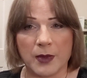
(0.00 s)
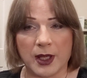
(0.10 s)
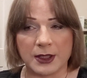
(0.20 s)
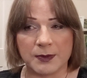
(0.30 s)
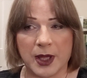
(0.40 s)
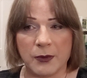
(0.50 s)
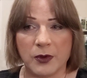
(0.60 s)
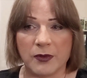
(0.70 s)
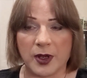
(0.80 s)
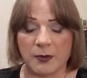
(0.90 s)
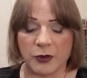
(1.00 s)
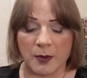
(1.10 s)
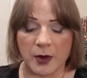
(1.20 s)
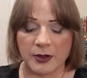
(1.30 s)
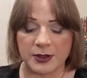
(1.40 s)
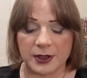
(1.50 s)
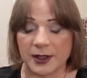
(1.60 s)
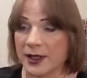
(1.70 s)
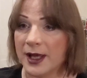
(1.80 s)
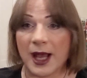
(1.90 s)
X-Men with Grant Morrison,
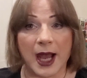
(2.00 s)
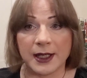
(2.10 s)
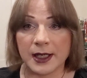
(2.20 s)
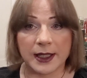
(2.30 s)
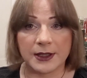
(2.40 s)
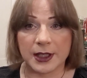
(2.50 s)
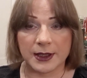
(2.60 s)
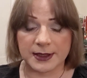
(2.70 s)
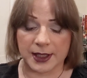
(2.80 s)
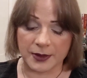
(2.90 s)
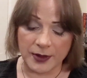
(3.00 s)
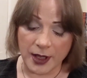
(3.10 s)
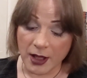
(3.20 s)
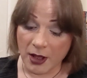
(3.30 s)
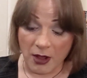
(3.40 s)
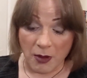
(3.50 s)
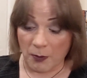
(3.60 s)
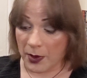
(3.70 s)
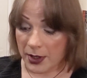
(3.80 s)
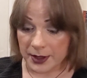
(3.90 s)
I didn't like his art style.
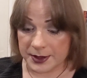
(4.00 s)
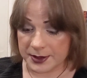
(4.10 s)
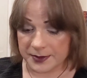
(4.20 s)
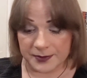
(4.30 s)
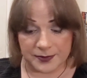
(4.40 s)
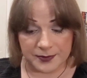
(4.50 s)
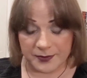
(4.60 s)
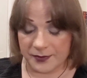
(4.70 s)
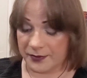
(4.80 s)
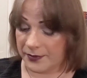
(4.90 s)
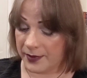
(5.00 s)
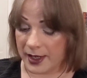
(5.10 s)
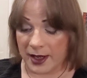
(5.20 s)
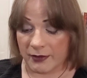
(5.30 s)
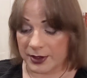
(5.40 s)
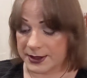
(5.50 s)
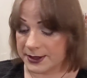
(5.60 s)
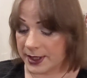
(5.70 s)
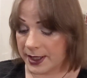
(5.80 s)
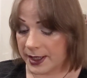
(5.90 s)
But I've got to
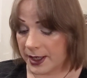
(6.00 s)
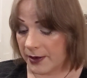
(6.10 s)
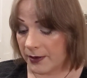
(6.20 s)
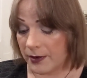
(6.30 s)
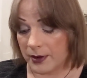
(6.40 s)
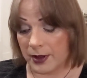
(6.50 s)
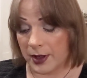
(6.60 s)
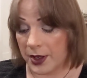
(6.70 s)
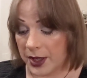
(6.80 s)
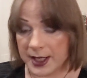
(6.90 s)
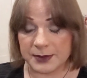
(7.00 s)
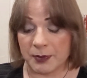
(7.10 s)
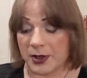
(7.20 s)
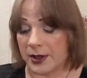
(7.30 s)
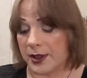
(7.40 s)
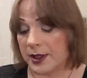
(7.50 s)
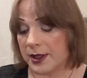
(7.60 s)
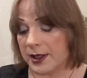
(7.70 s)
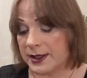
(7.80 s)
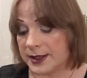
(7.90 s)
say now, this book
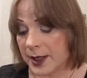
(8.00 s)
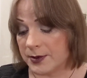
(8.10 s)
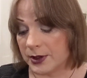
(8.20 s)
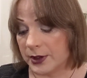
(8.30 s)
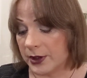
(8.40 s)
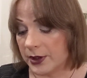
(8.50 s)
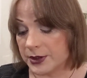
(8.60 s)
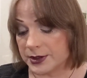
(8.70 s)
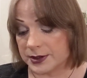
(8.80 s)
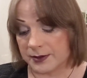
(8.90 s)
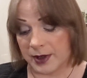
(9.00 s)
is absolutely gorgeous.